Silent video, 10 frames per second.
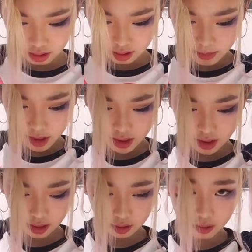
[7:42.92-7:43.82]
I'm like
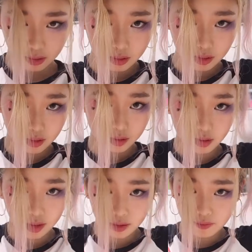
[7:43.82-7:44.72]
10 years old.
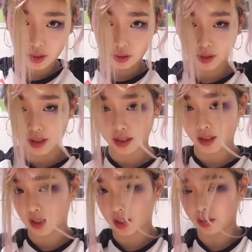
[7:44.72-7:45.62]
And if I do this,
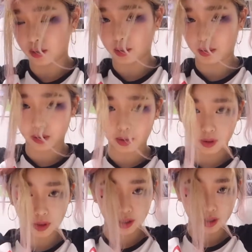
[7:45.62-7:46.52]
it's like a unicorn horn.